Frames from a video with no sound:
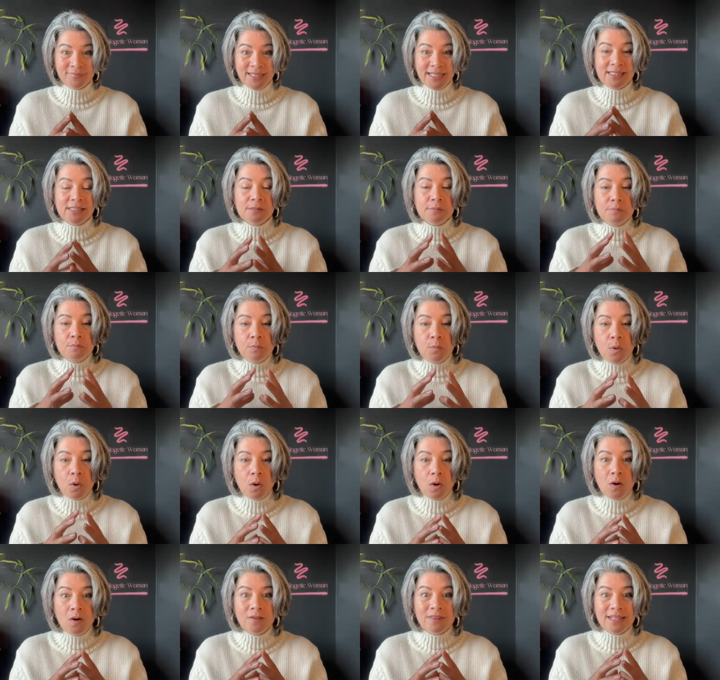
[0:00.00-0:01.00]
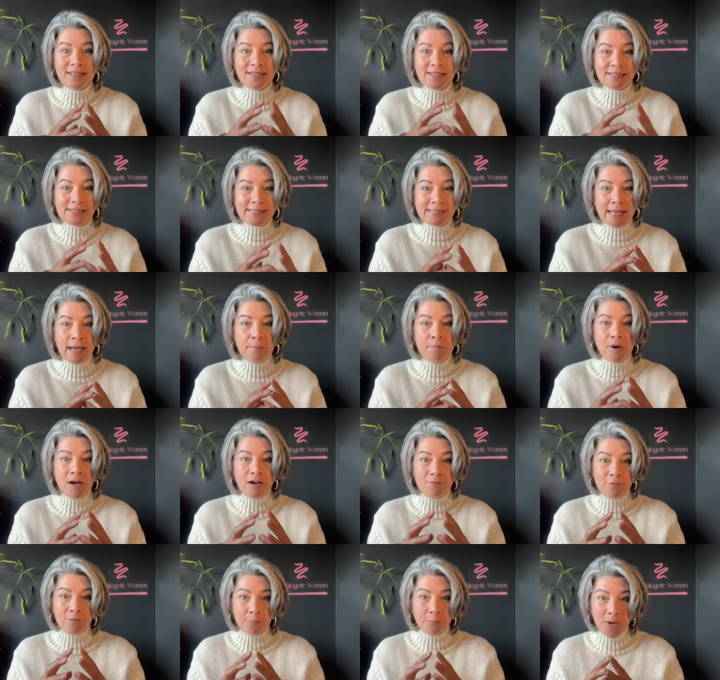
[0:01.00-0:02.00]
It's more than the
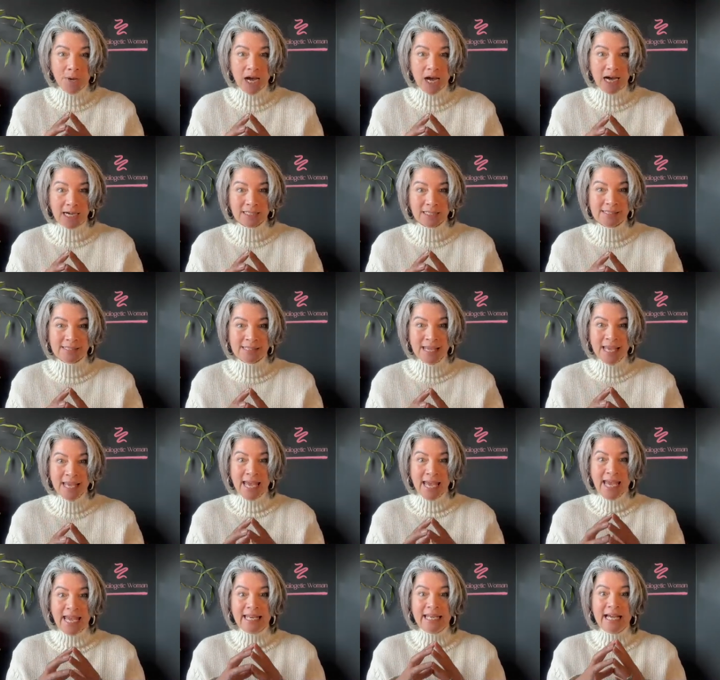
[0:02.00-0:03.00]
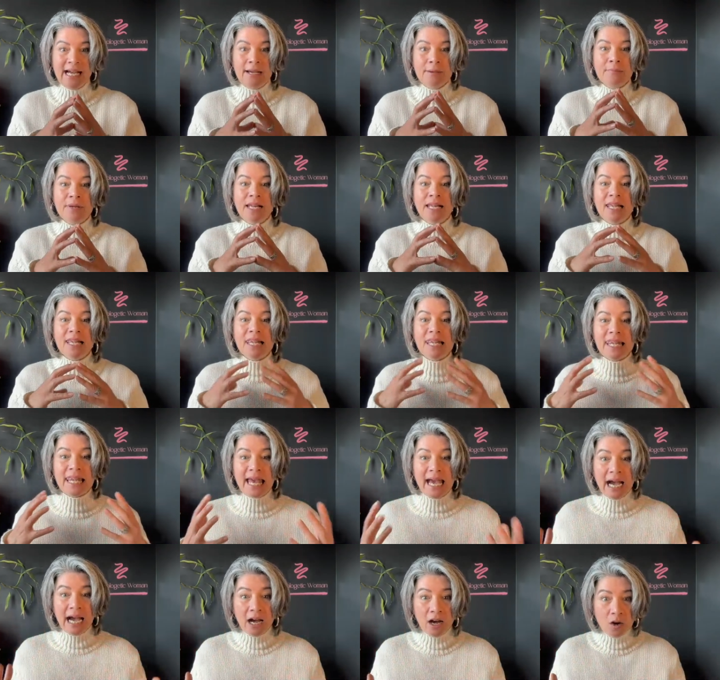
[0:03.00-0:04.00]
sum of the parts. And I'm
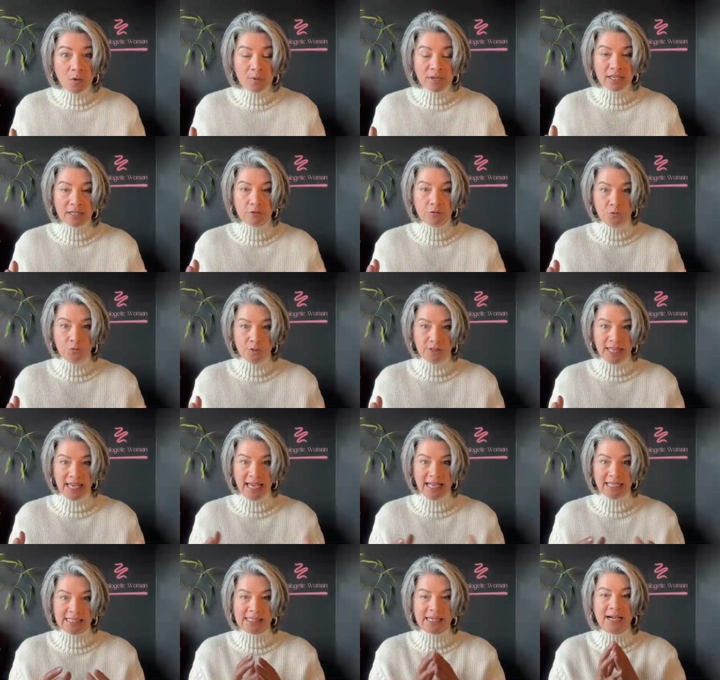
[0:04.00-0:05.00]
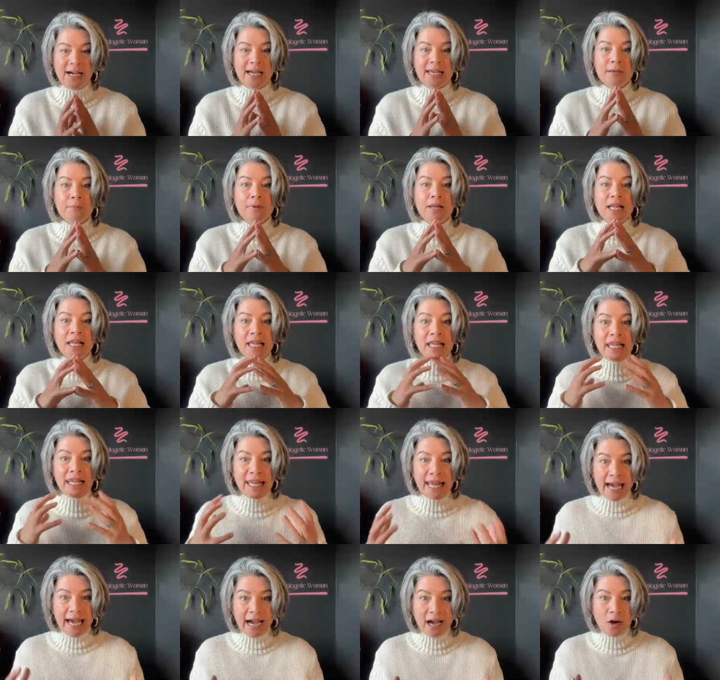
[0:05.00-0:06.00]
allowing for that. I am
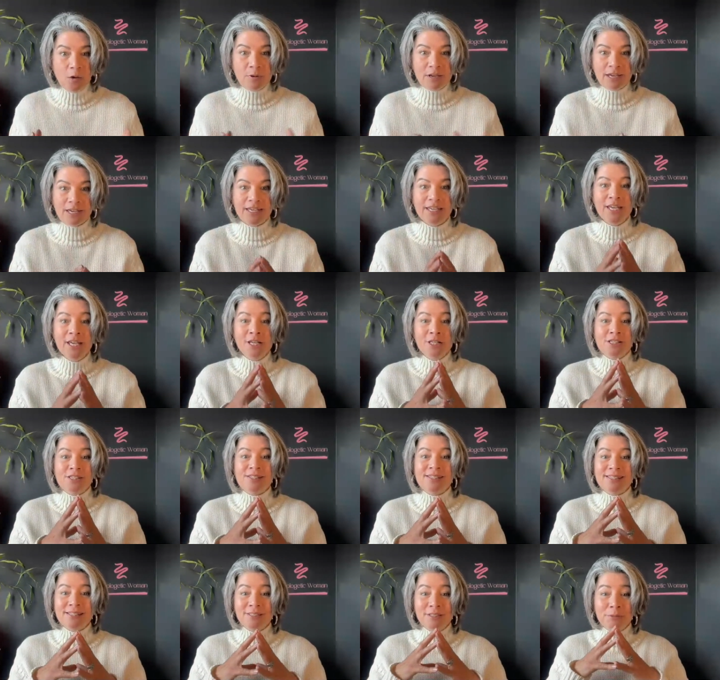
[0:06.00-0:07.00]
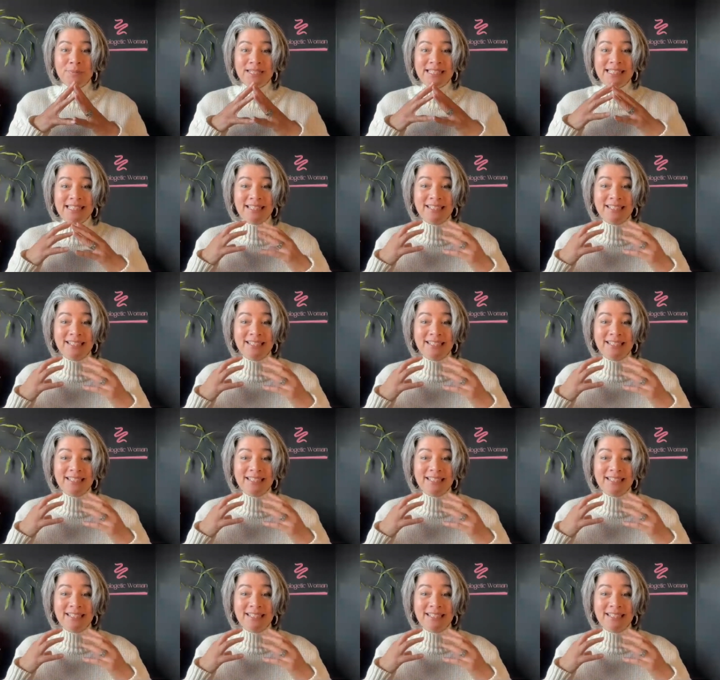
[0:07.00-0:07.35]
allowing to still be